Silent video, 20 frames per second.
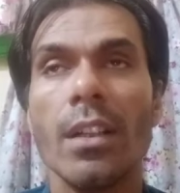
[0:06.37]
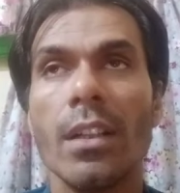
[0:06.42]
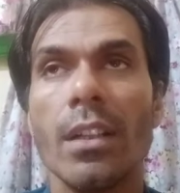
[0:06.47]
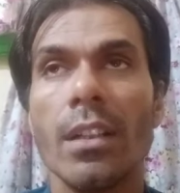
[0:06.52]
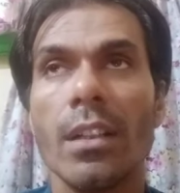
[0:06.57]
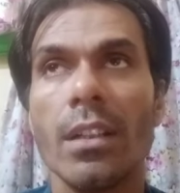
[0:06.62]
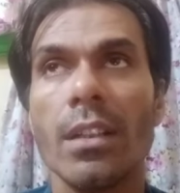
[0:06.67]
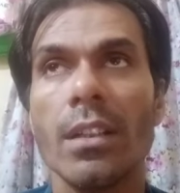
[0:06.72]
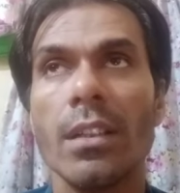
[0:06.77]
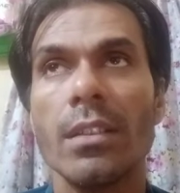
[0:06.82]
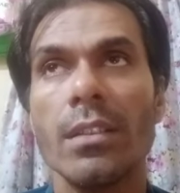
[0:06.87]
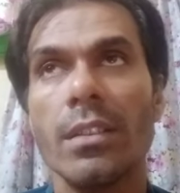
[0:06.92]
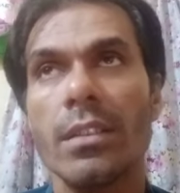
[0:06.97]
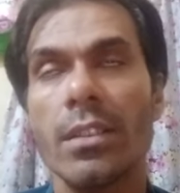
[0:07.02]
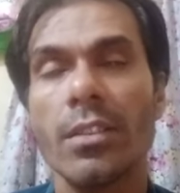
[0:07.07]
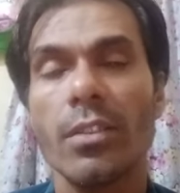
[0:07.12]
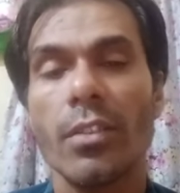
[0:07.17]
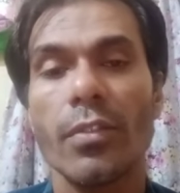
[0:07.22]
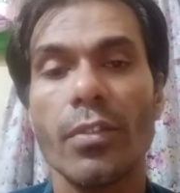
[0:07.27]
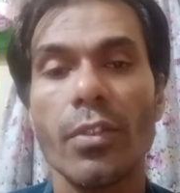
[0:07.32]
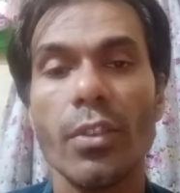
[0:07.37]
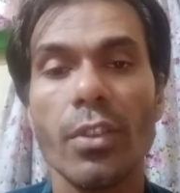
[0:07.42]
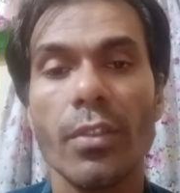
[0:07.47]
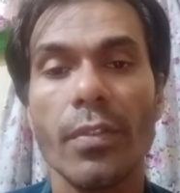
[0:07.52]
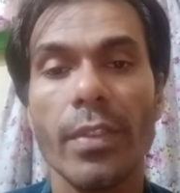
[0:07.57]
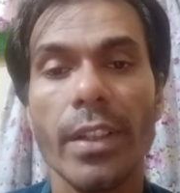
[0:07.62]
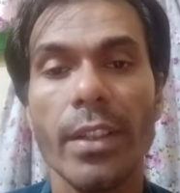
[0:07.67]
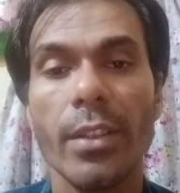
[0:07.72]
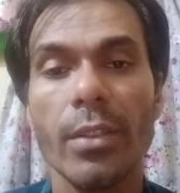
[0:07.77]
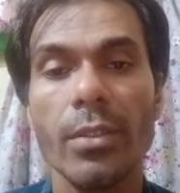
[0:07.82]
This is your fourth
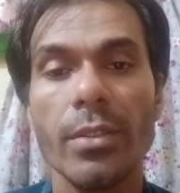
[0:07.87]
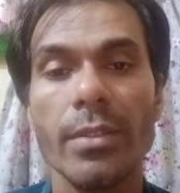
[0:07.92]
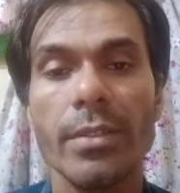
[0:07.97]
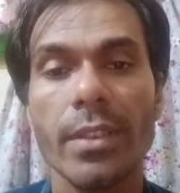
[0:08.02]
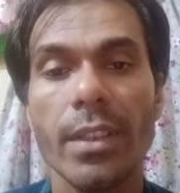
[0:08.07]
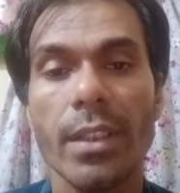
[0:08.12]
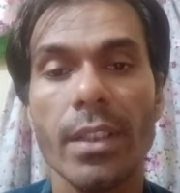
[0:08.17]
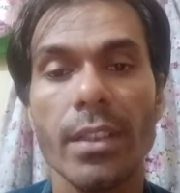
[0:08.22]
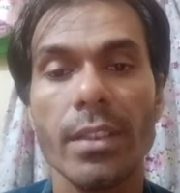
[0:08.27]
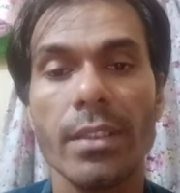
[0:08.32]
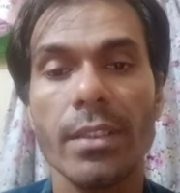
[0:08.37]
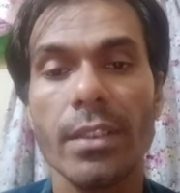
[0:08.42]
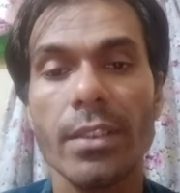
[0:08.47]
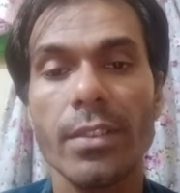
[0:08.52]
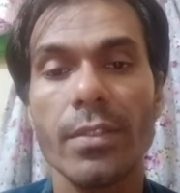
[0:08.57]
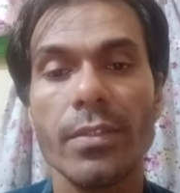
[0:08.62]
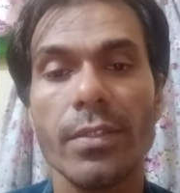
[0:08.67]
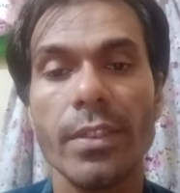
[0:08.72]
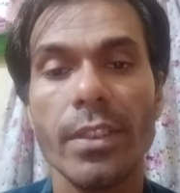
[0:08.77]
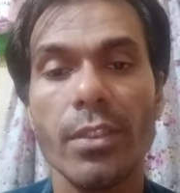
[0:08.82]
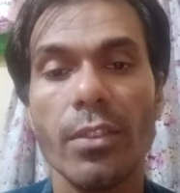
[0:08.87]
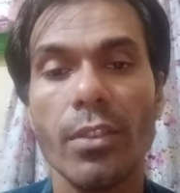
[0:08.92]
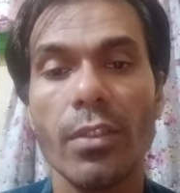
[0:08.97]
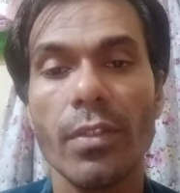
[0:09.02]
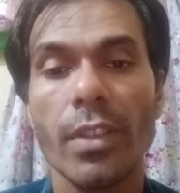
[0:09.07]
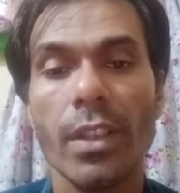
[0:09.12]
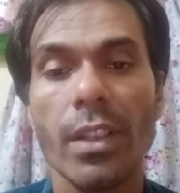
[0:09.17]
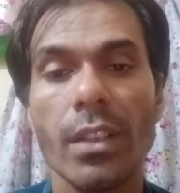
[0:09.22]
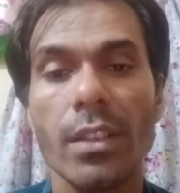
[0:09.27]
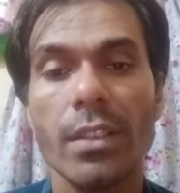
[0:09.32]
video, and this video
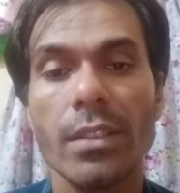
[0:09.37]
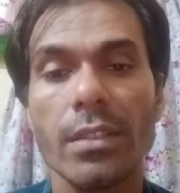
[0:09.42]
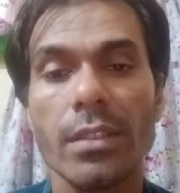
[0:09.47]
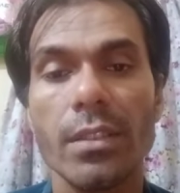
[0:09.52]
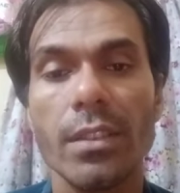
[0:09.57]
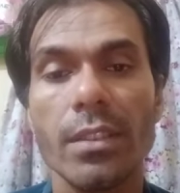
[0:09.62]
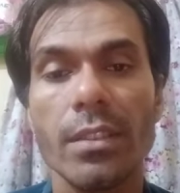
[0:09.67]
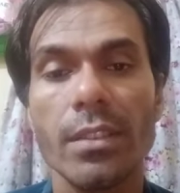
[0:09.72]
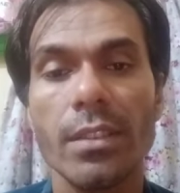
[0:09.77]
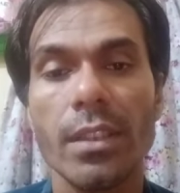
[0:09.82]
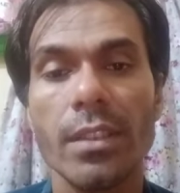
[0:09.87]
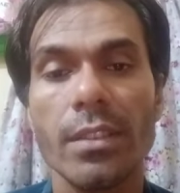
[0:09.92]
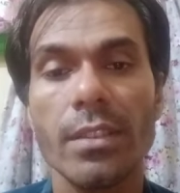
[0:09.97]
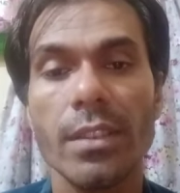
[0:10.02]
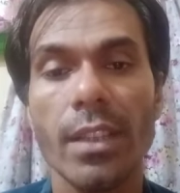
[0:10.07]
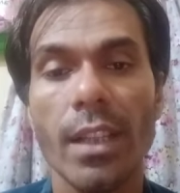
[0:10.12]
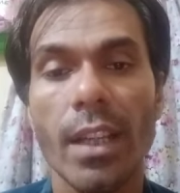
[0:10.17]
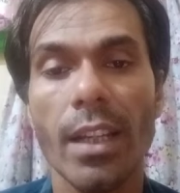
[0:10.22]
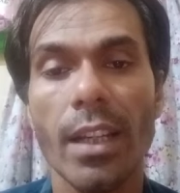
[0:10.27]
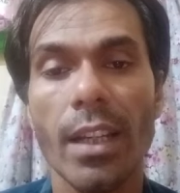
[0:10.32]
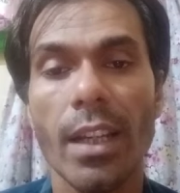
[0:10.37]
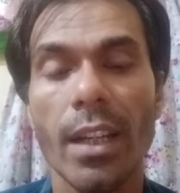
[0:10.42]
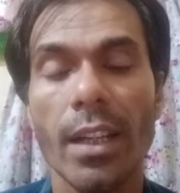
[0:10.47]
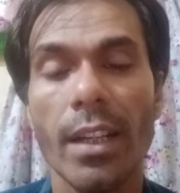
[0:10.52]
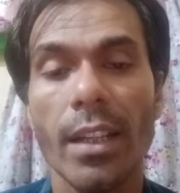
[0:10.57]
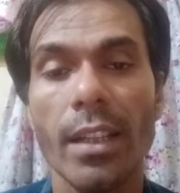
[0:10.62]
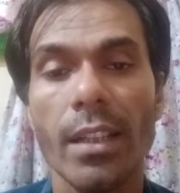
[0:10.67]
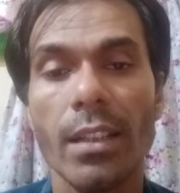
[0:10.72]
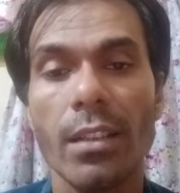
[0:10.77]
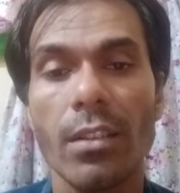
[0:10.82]
will consist the second
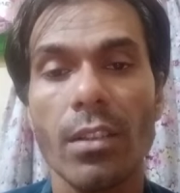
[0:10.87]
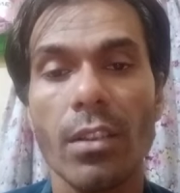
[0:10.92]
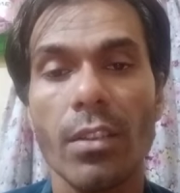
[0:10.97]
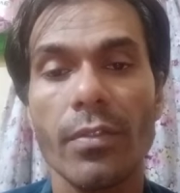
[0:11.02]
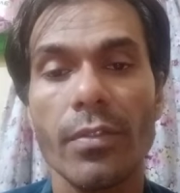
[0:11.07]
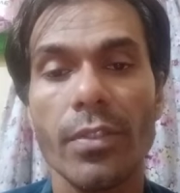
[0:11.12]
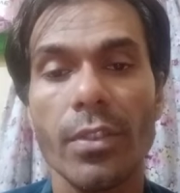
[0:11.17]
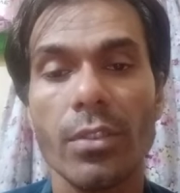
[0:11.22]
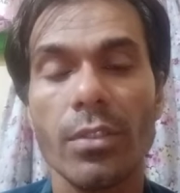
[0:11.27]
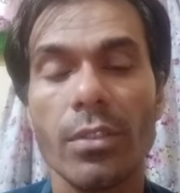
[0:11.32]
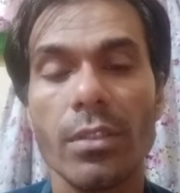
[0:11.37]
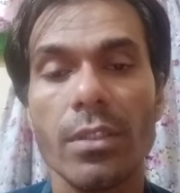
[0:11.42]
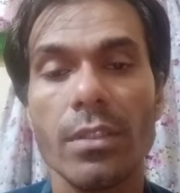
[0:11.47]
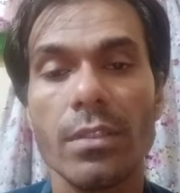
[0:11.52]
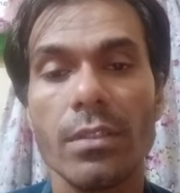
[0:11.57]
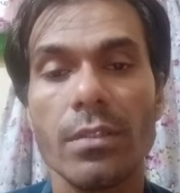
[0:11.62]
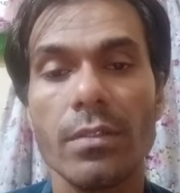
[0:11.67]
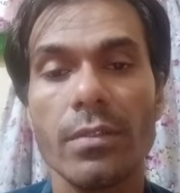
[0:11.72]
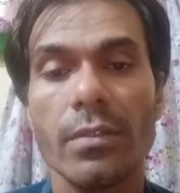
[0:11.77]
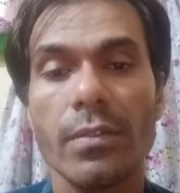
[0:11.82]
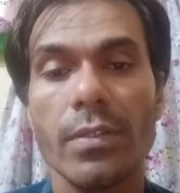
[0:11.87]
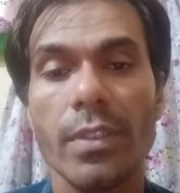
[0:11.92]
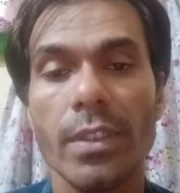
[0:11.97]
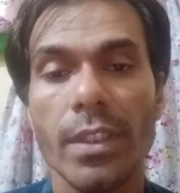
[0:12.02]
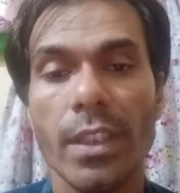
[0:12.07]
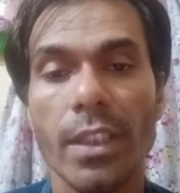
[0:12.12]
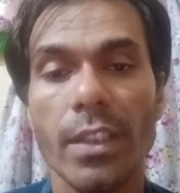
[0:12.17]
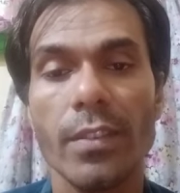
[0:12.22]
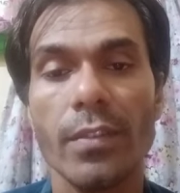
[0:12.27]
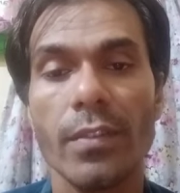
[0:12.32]
heading of your
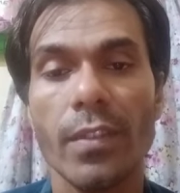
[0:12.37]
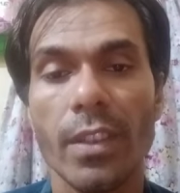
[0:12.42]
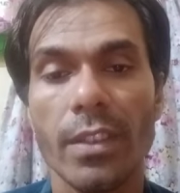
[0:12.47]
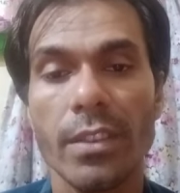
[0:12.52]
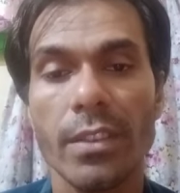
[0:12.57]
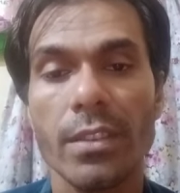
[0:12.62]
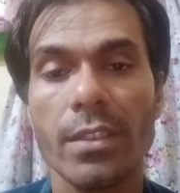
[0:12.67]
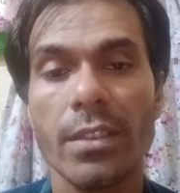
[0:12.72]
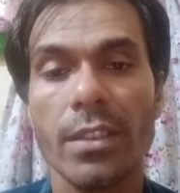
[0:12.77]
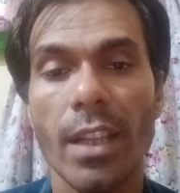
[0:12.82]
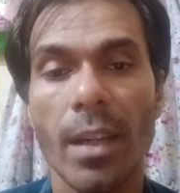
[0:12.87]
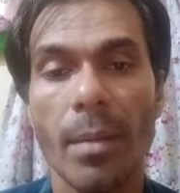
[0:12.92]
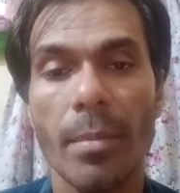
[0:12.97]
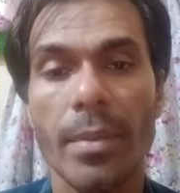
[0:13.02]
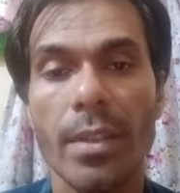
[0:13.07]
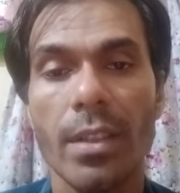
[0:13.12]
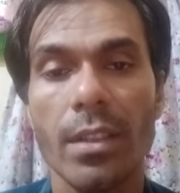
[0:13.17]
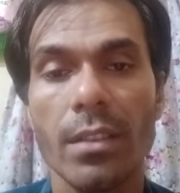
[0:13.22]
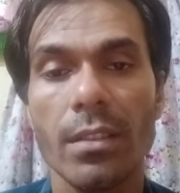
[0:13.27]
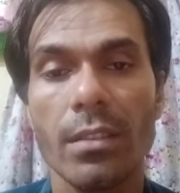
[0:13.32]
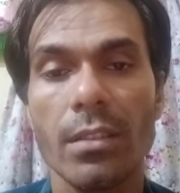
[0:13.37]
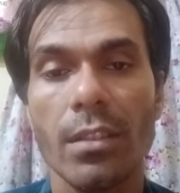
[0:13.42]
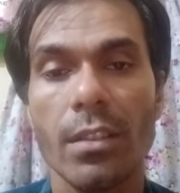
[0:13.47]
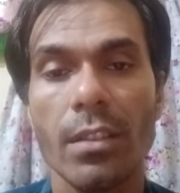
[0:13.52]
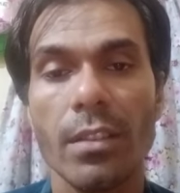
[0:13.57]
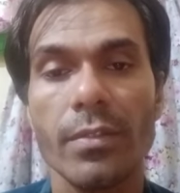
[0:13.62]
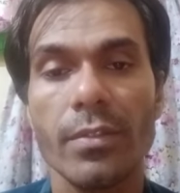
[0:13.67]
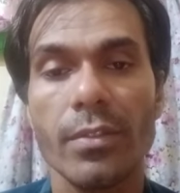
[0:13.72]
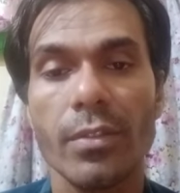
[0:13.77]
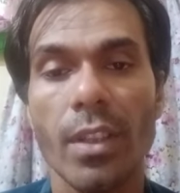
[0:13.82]
physics first chapter
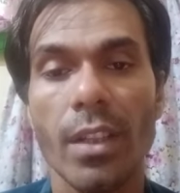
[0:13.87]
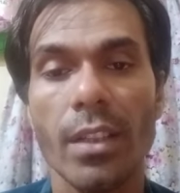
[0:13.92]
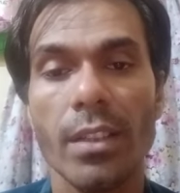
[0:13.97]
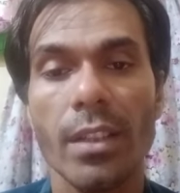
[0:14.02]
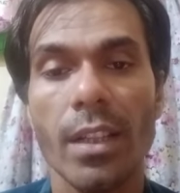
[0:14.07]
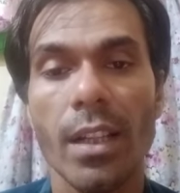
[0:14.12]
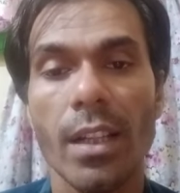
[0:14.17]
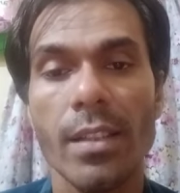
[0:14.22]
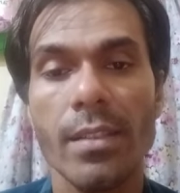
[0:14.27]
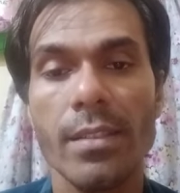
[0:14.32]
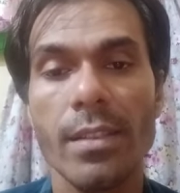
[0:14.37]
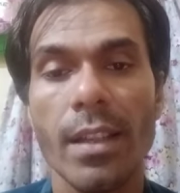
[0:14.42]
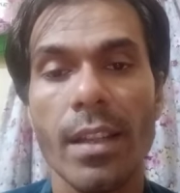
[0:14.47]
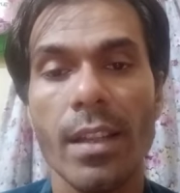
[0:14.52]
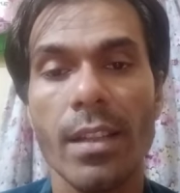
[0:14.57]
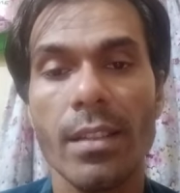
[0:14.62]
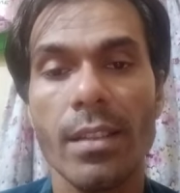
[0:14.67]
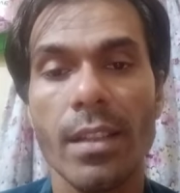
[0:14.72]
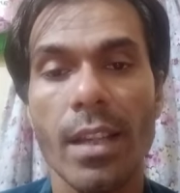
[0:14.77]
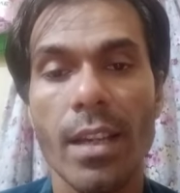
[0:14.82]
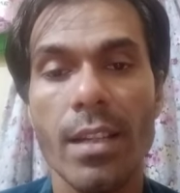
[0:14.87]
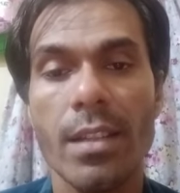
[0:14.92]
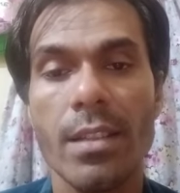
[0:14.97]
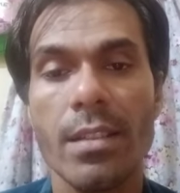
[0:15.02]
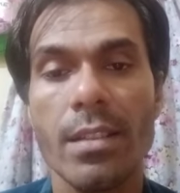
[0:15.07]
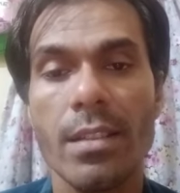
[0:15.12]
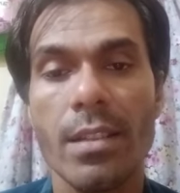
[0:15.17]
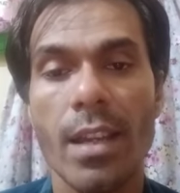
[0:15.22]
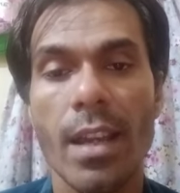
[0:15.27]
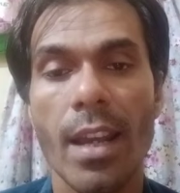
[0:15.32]
of 12th class, and that
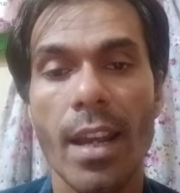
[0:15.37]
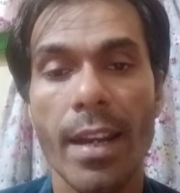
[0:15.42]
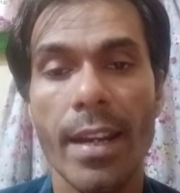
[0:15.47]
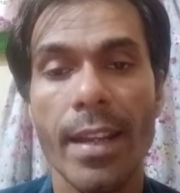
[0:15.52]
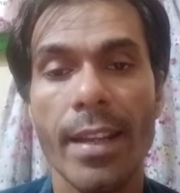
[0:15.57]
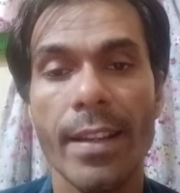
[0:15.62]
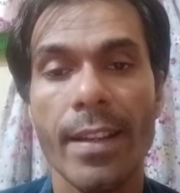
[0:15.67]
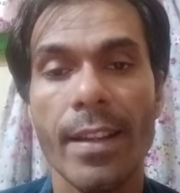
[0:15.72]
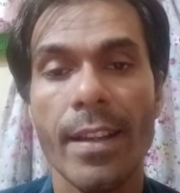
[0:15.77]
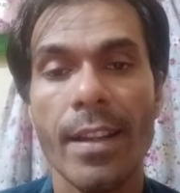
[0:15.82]
heading